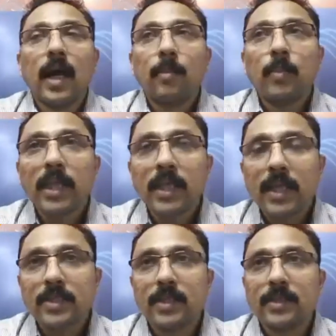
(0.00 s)

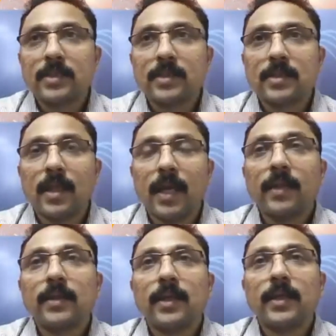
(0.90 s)
applications
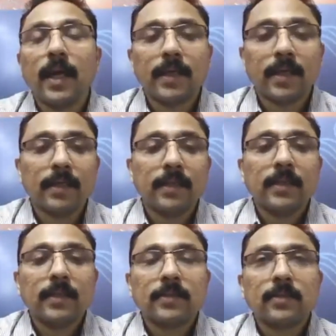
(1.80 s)
and the data.
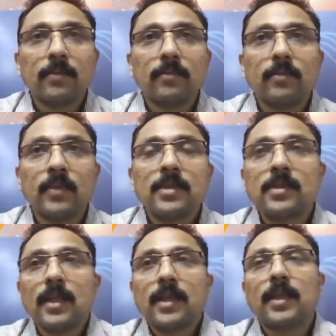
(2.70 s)
So these
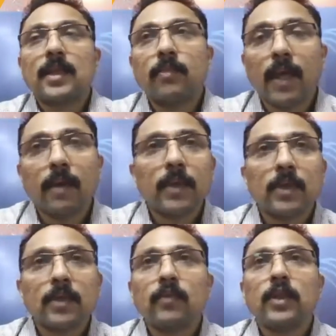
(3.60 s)
three key
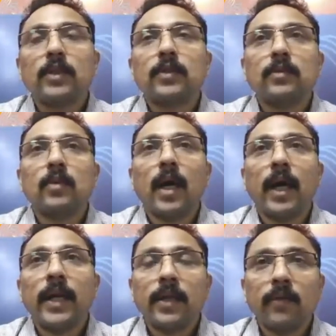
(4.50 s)
parameters we need to
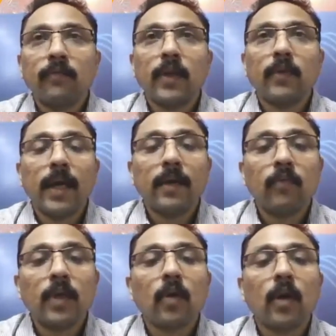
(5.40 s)
identify,
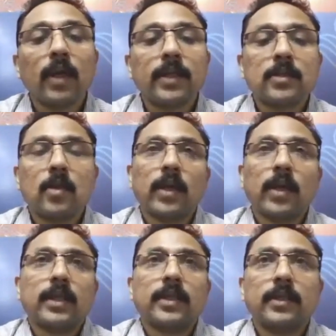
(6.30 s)
and where all it is
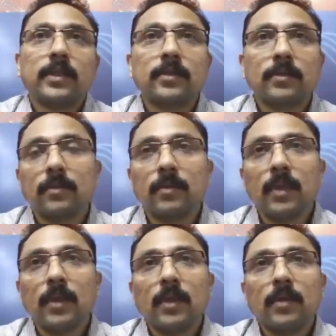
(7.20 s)
located.
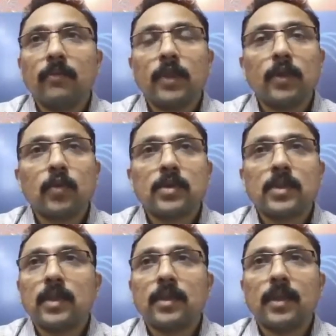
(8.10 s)
So we need to
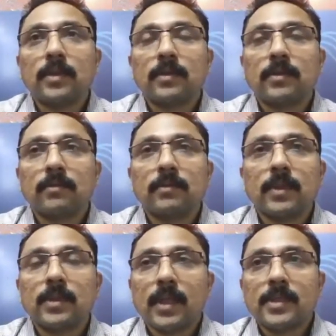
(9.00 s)
see that
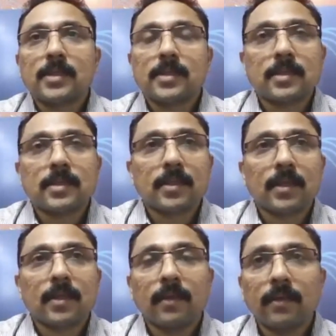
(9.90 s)
the threats
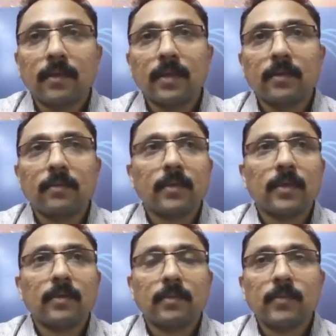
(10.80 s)
that
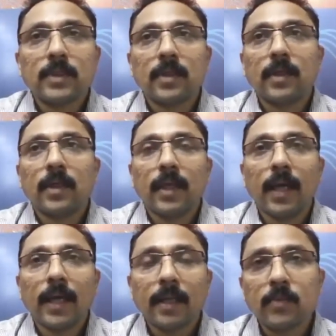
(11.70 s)
means the
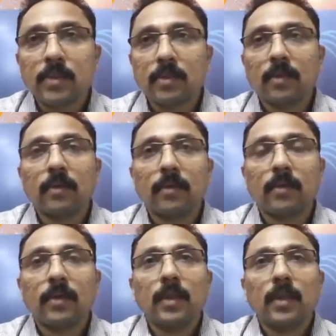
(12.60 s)
attempts
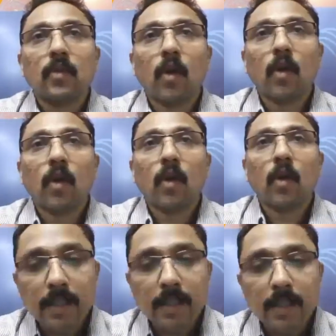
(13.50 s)
or
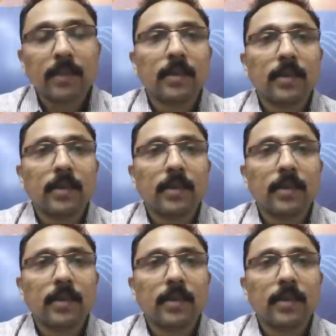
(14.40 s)
compromising